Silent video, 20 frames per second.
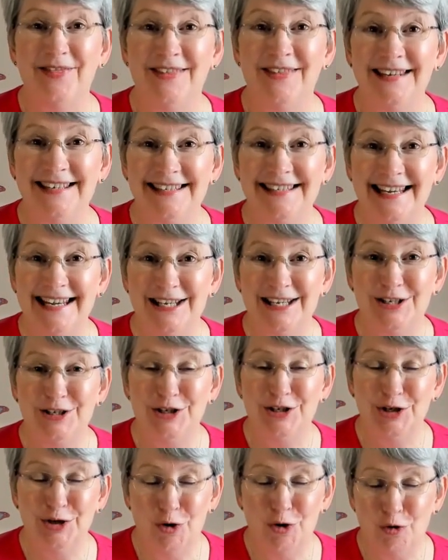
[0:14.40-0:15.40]
This is
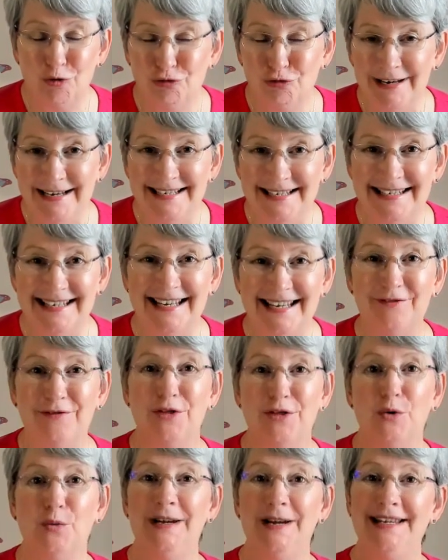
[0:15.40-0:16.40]
your reading for
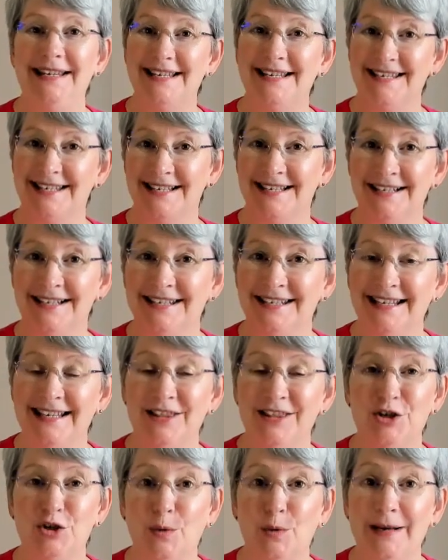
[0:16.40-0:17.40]
the week starting
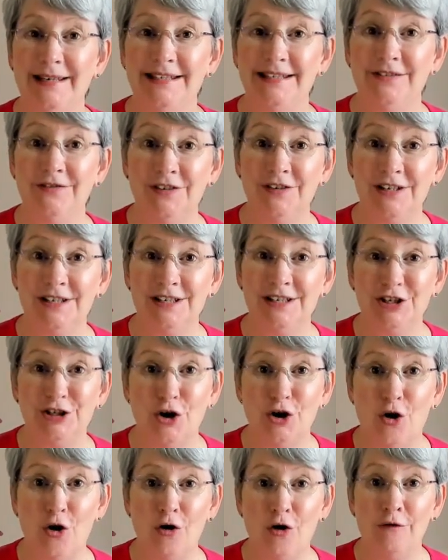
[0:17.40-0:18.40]
the
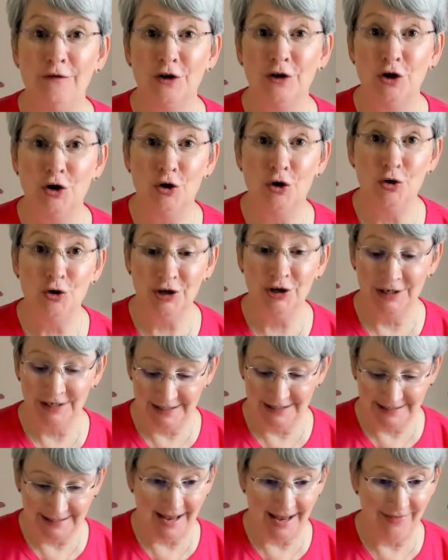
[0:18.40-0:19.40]
21st of
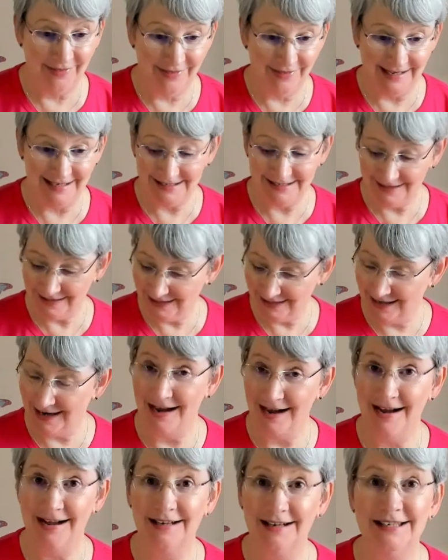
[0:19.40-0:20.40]
August, and these are the
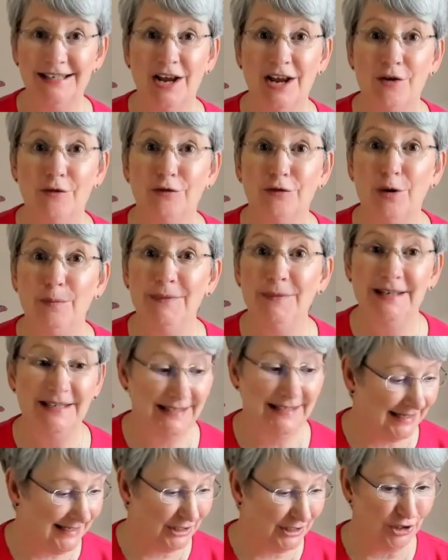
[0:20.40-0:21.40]
cards from the
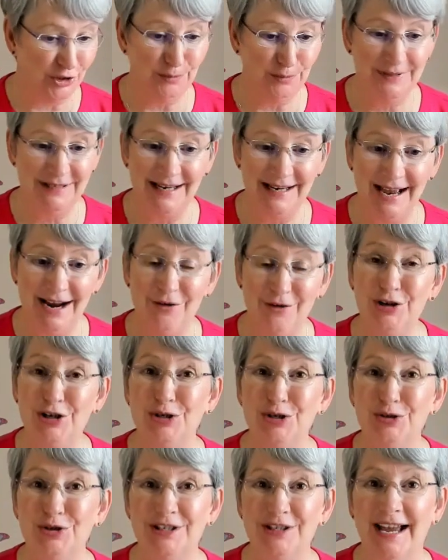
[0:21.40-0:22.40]
Teacup
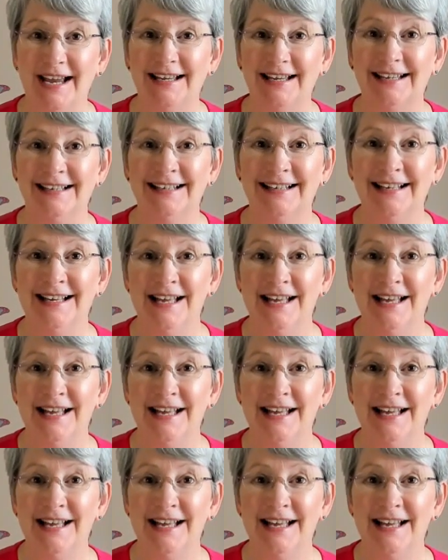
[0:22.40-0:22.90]
Tarot deck.